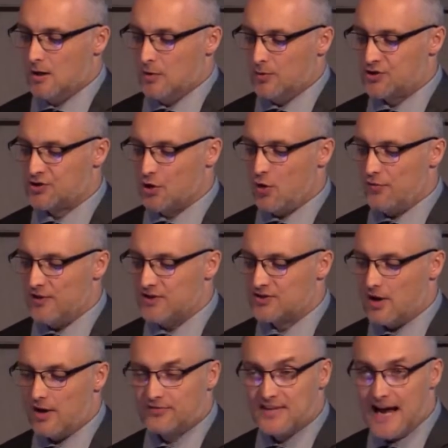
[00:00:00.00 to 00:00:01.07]
When Sophie is
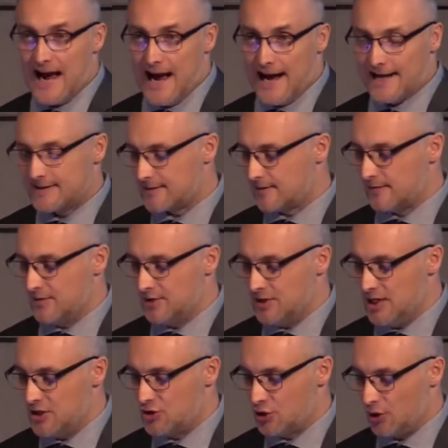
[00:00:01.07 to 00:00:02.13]
off task, the
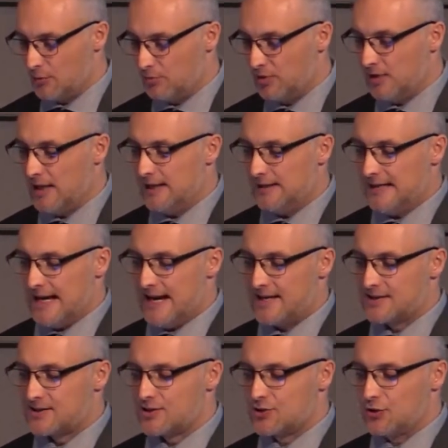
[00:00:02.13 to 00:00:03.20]
teacher politely
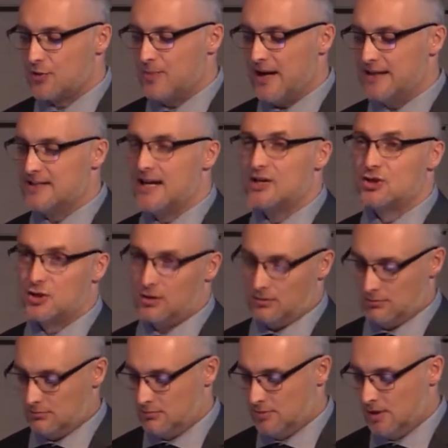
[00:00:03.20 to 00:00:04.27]
asks her to pay attention
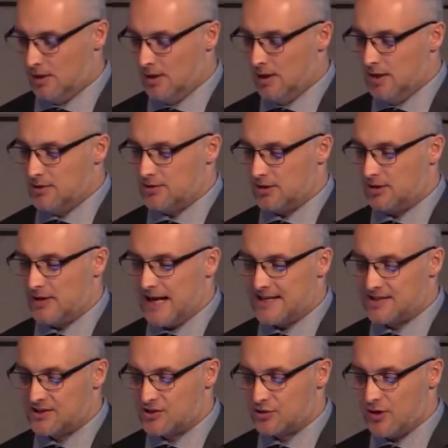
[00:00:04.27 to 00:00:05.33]
to
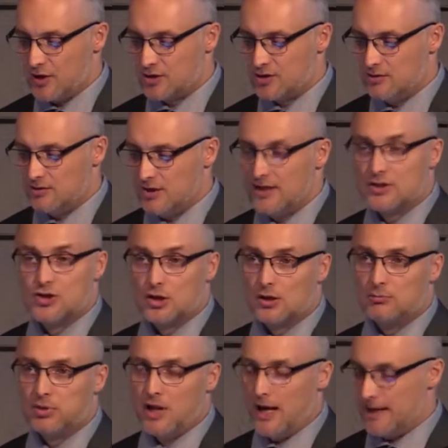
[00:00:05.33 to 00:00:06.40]
class instruction, and she
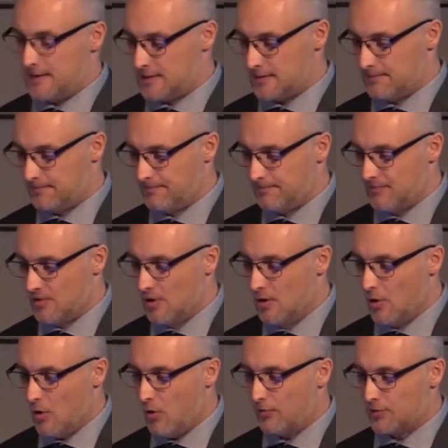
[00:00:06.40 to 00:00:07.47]
complies.
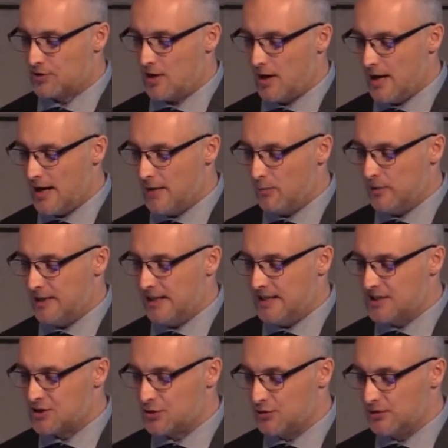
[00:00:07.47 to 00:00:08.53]
Over time, when any
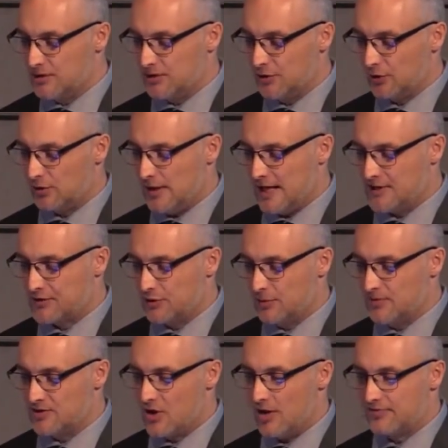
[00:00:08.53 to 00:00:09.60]
student in her
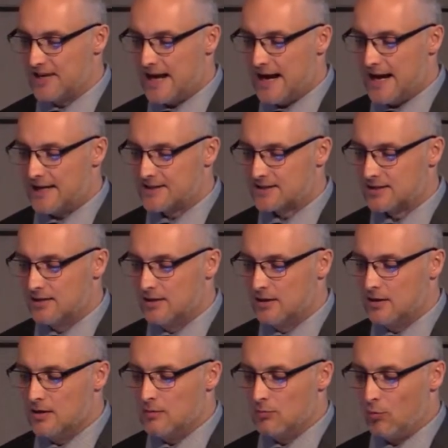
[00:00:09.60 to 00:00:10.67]
classroom is off task,
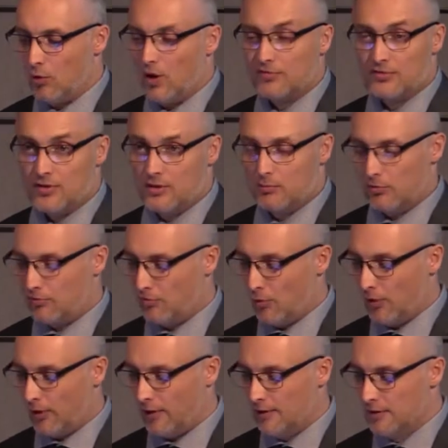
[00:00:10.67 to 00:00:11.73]
more often than
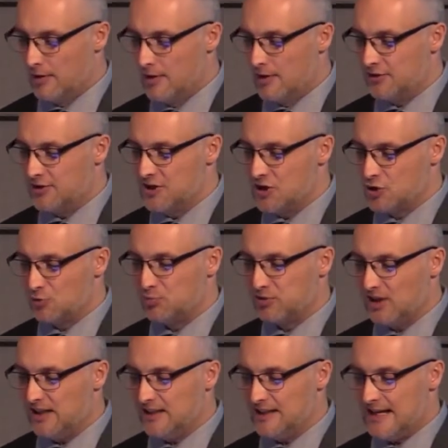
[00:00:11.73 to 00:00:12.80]
before, the teacher
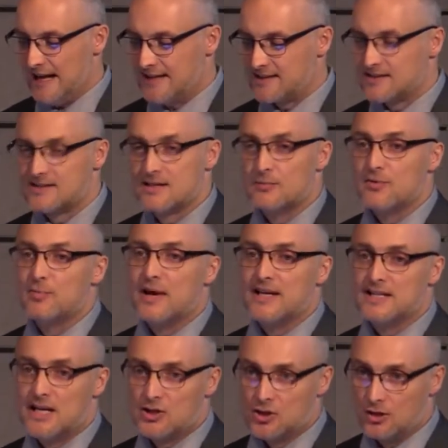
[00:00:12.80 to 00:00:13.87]
politely asks them to pay
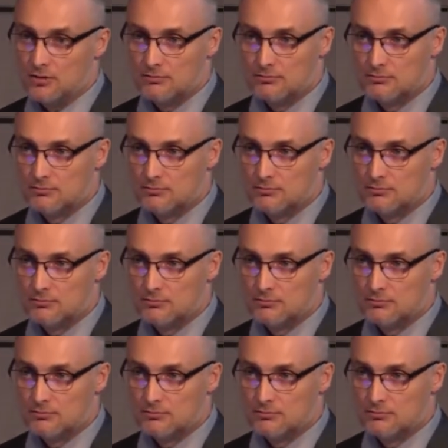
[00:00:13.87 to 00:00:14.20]
attention.